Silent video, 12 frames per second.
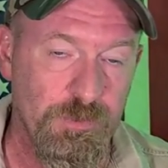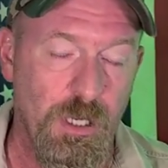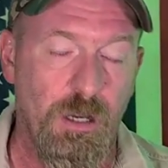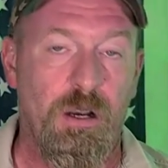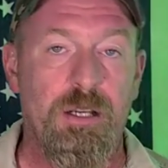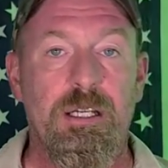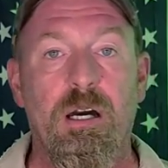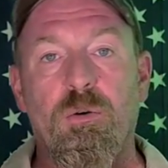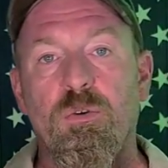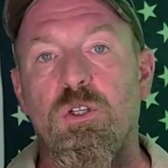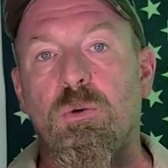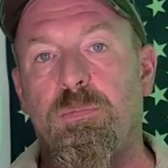All right,
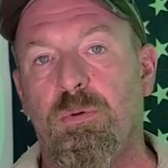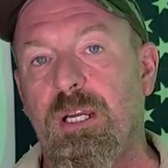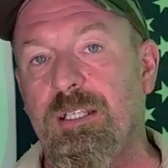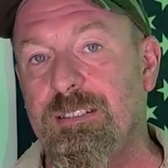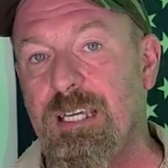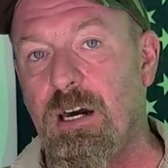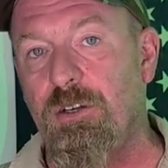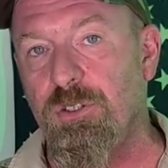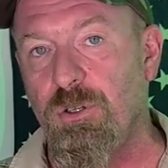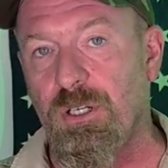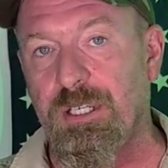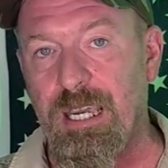now you break down
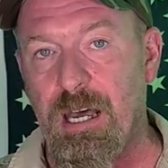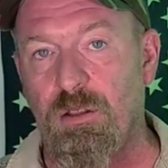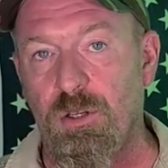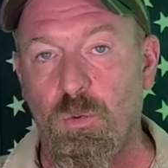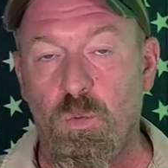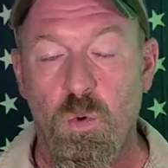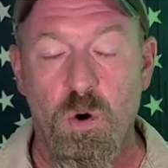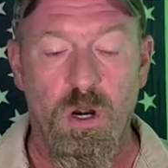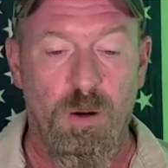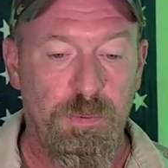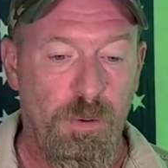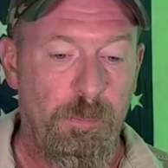your gallon of
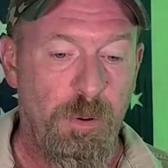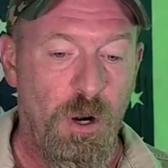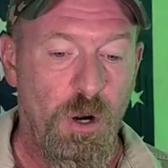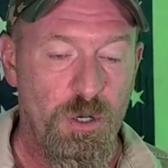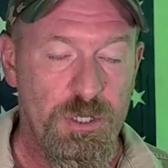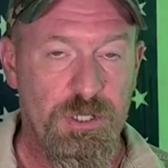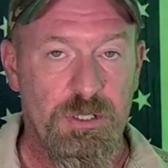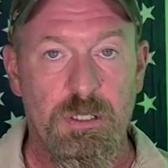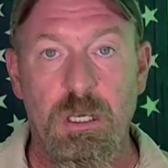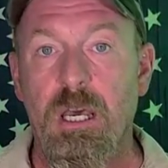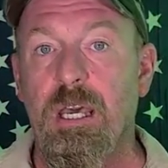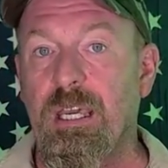water per person
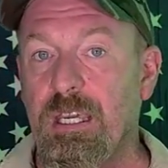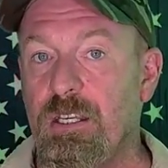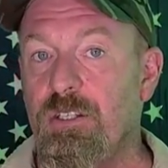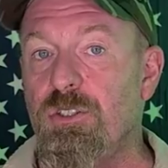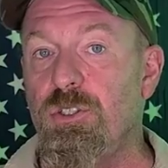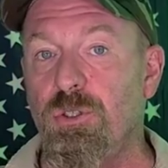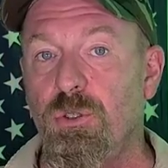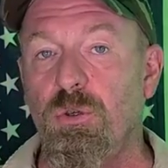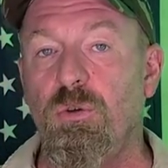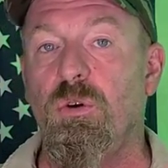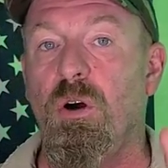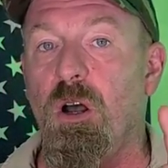
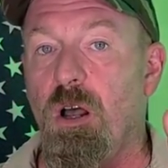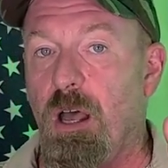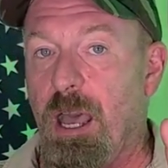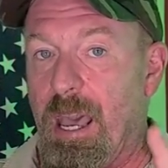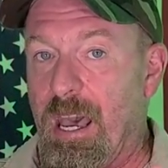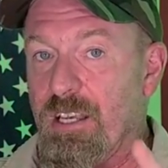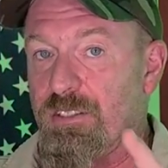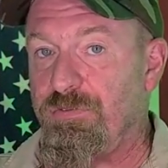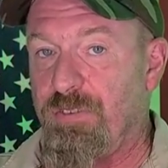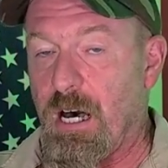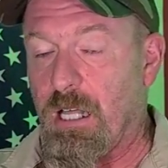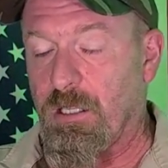into as
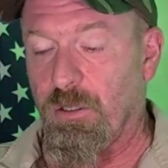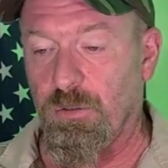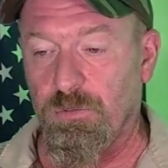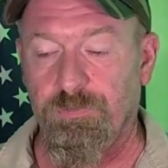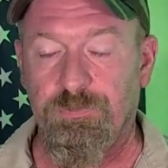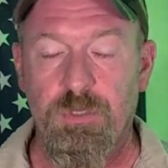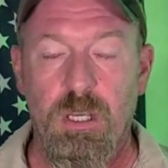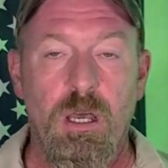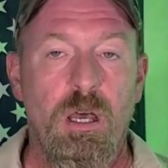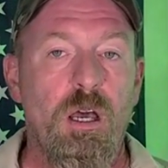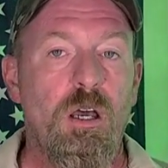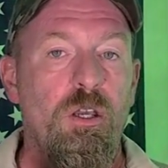follow.
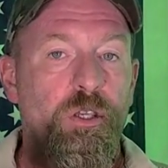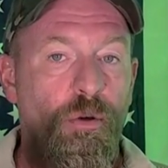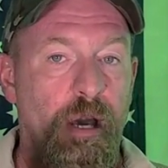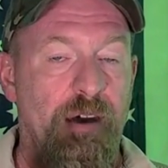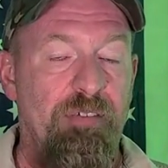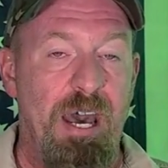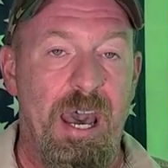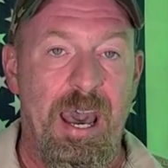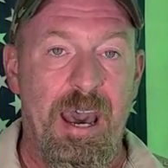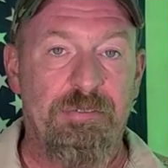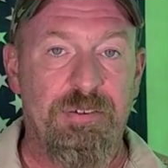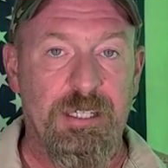You have a
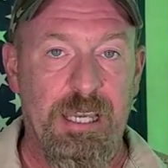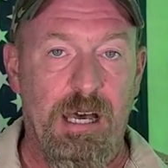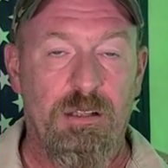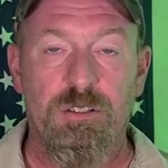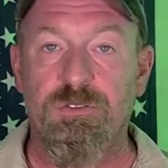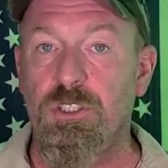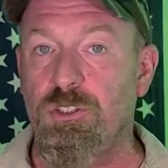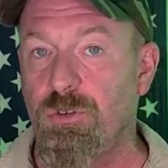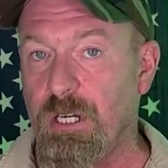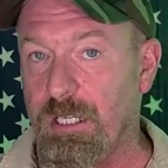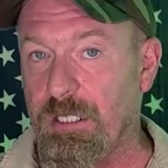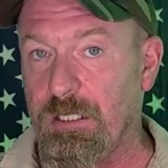half a gallon to
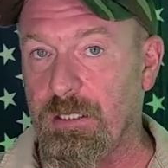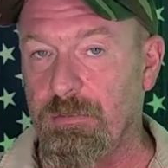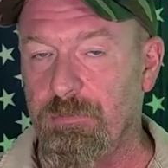drink.